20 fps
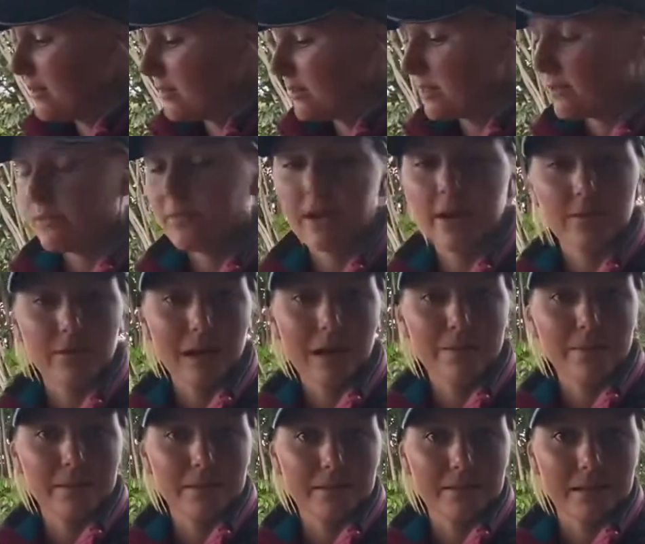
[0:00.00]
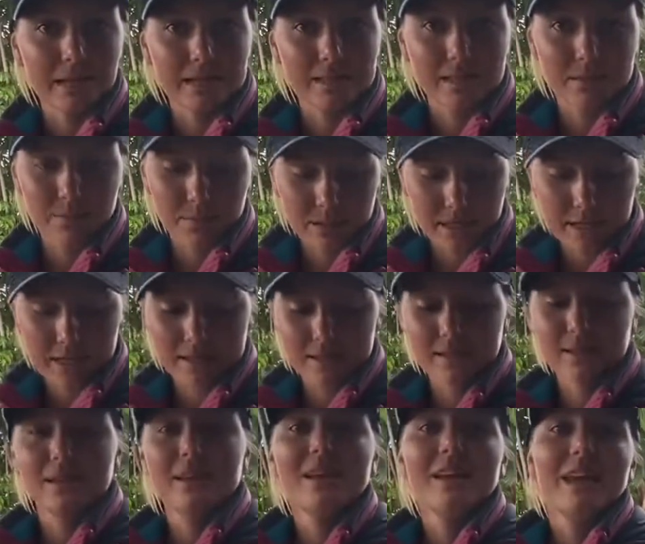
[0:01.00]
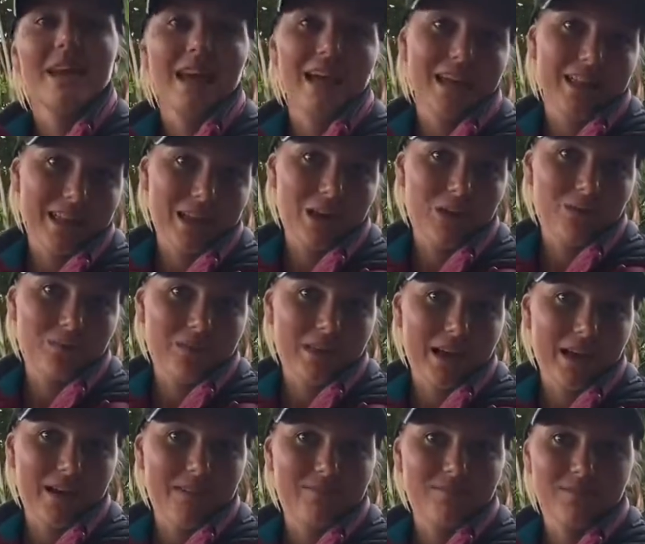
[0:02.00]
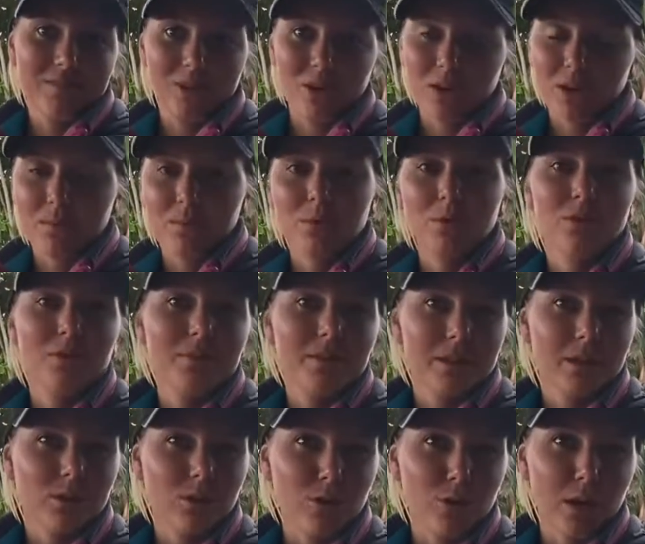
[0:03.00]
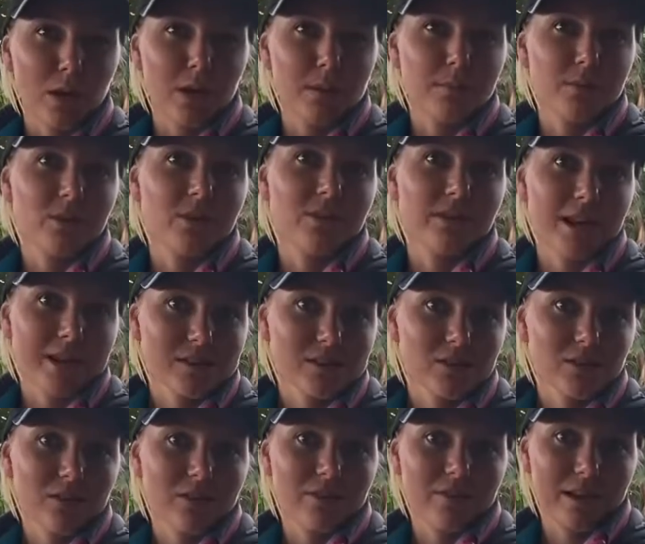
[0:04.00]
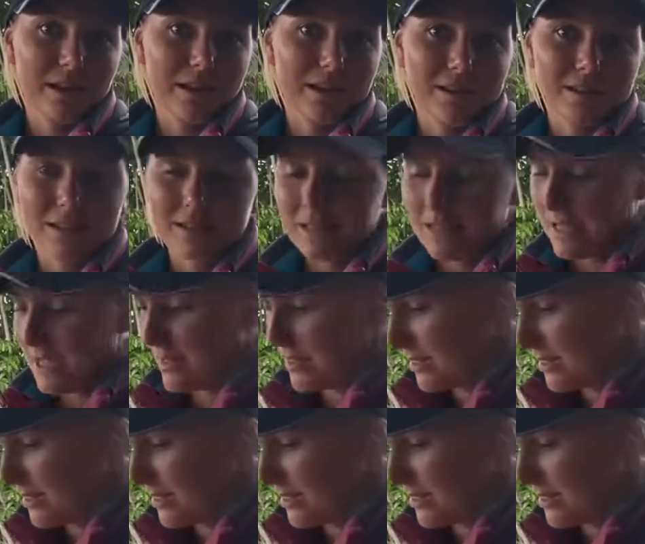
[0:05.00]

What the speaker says: the vet wrap and Elastoplast and help that. You can put a bit of cream on, that sort of thing underneath.